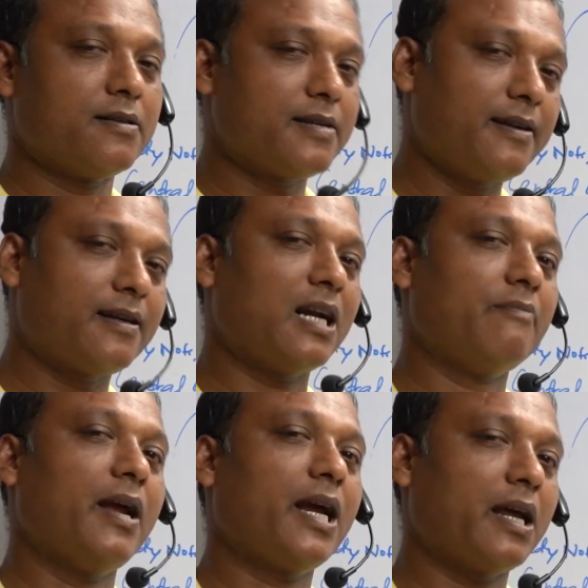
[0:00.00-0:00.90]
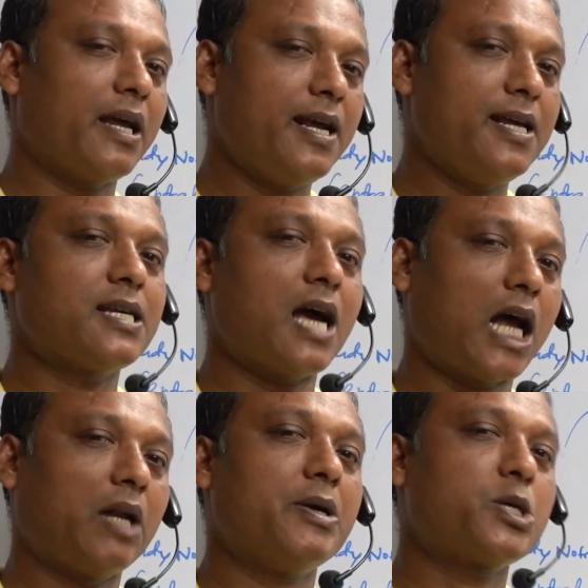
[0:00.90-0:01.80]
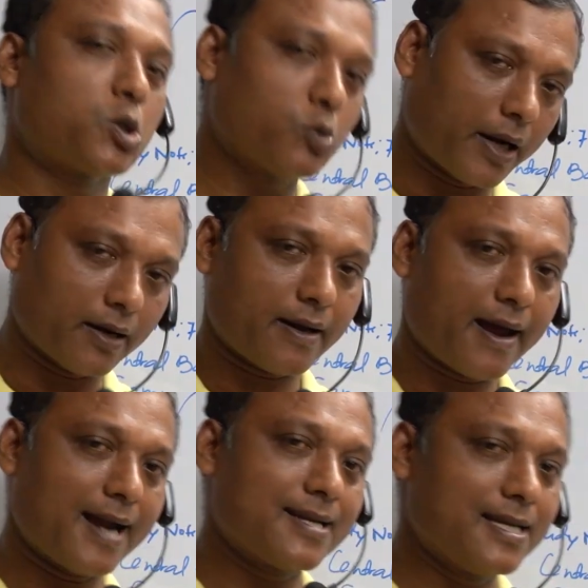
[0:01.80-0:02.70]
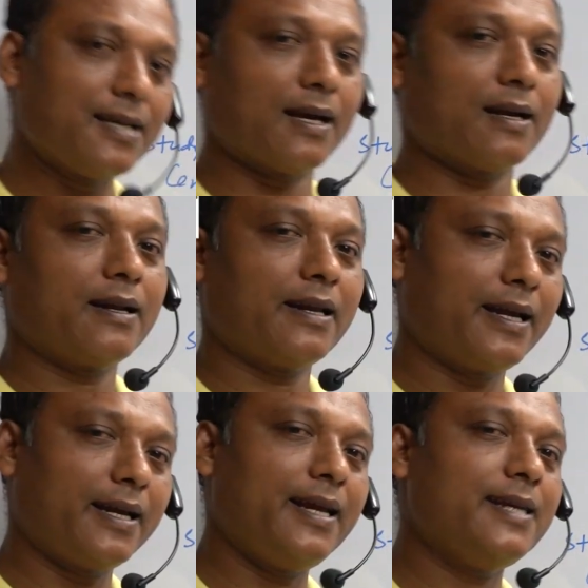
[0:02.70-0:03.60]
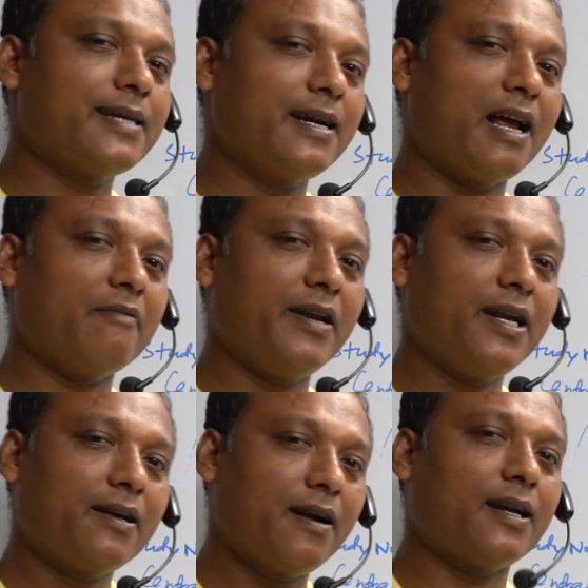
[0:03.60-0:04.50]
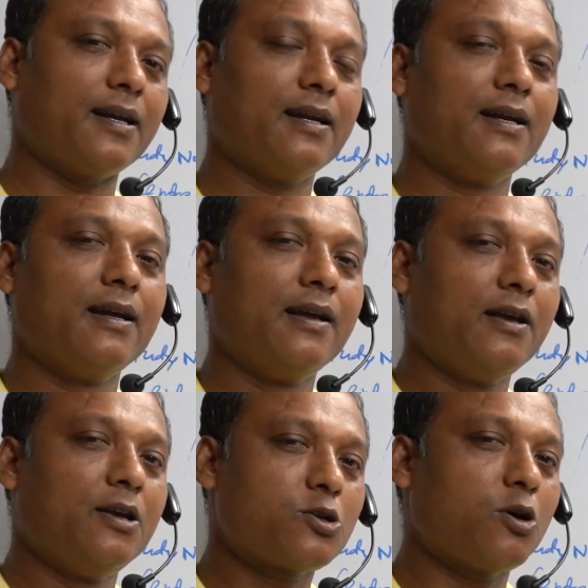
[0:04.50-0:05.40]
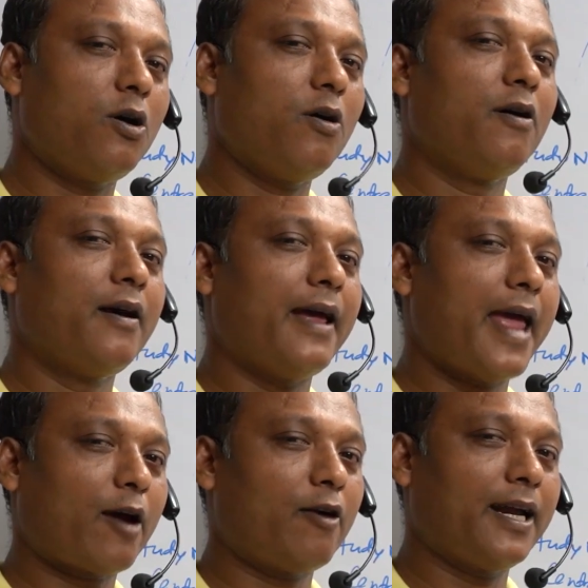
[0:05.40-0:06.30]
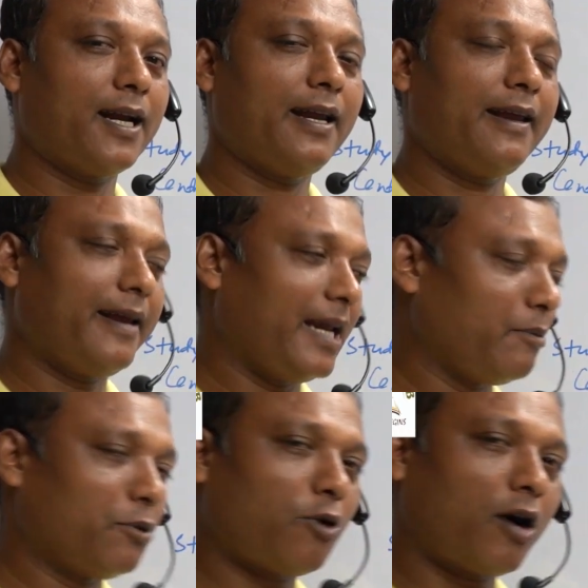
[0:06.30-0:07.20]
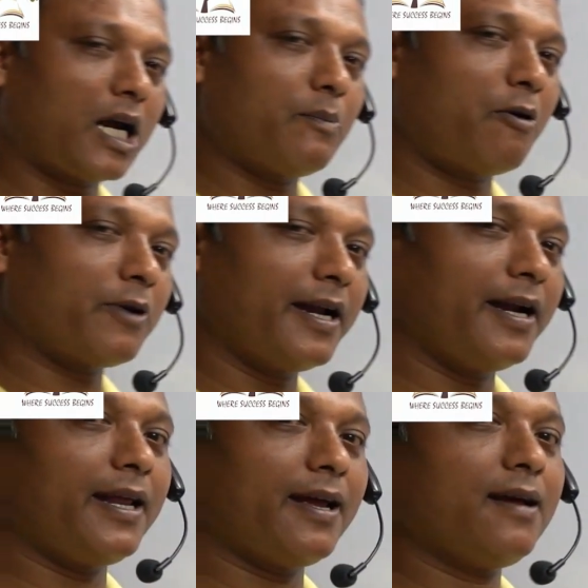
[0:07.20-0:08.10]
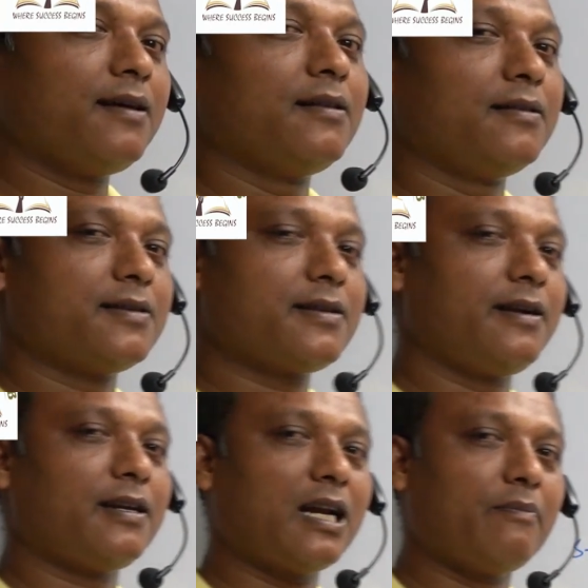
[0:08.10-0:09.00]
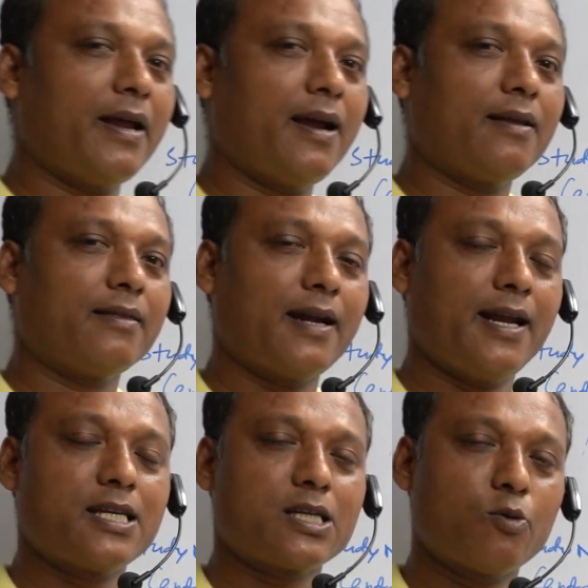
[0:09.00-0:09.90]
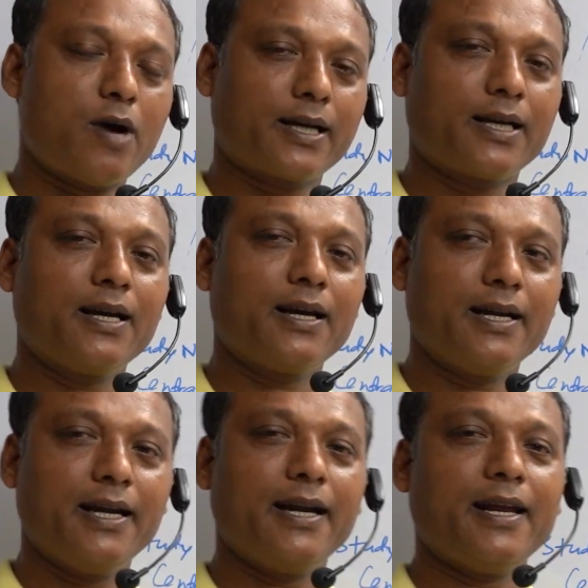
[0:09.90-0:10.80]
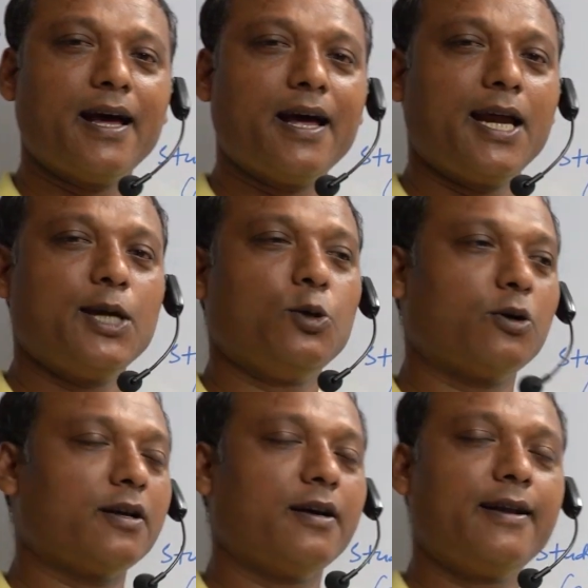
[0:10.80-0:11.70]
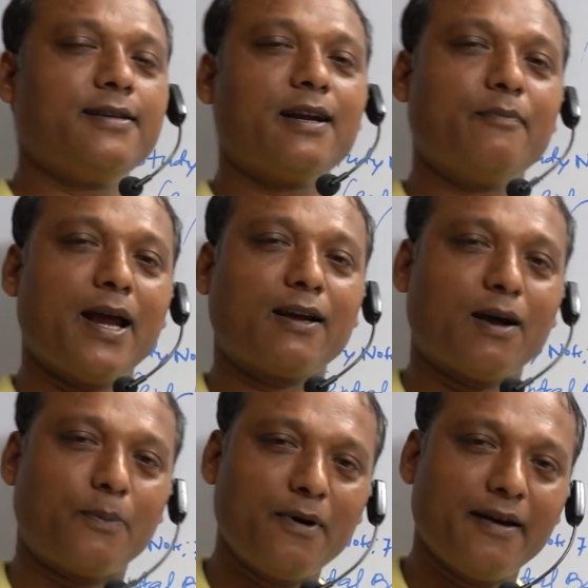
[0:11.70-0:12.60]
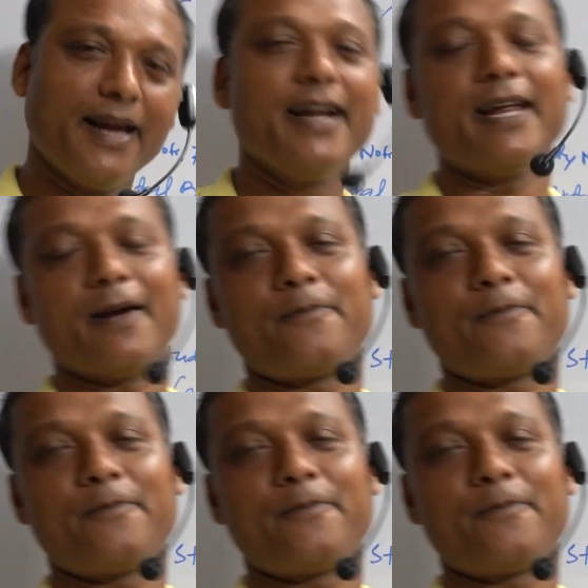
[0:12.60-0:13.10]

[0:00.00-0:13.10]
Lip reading: central bank is always one and single in each and every country. So, accordingly, if you talk about India, the central bank that is working in India is your Reserve Bank of India.